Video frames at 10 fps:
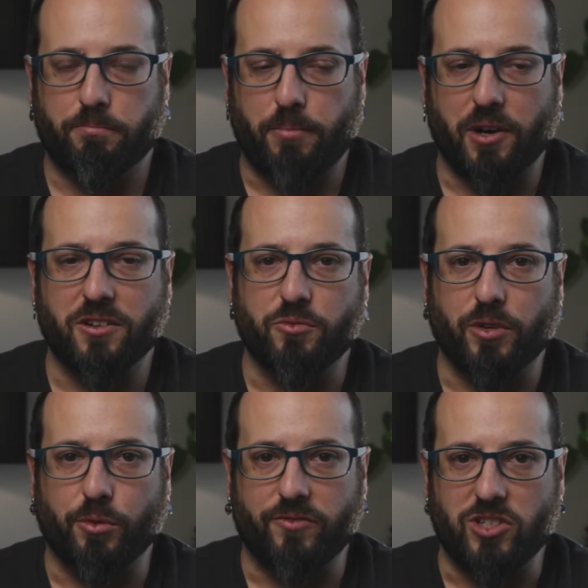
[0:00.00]
parts where
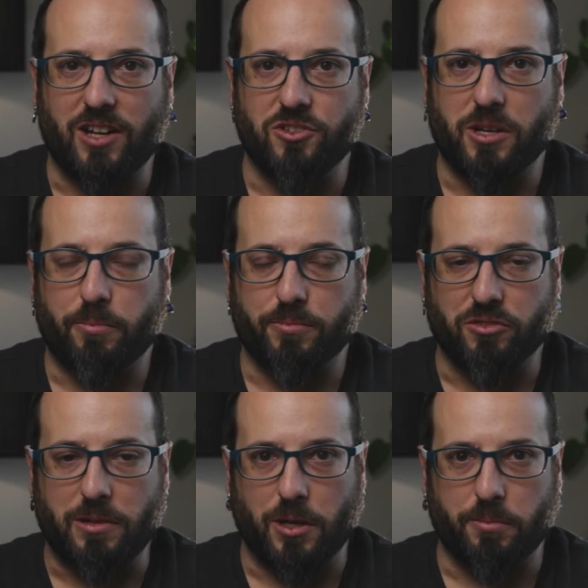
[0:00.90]
we've changed
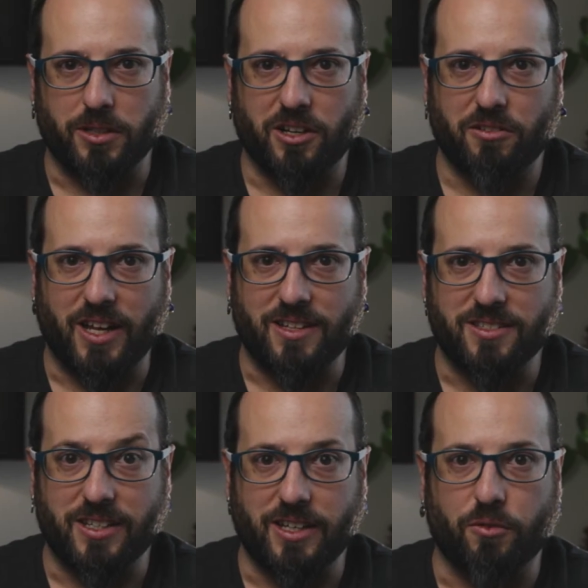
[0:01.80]
upstream OpenCode and
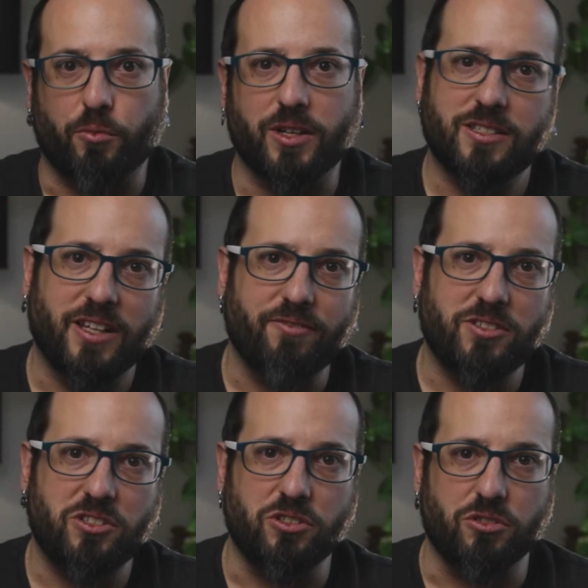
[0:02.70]
see what's
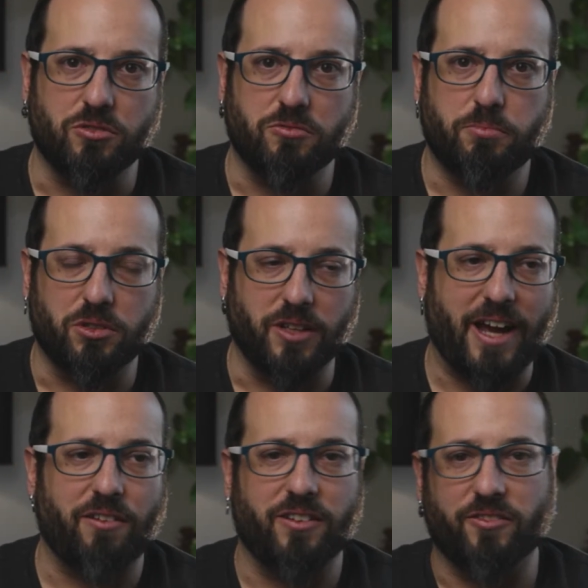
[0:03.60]
left to pull
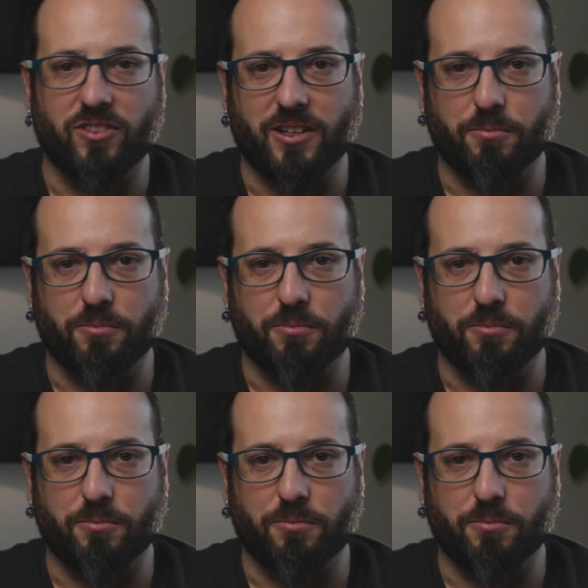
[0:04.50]
out of the,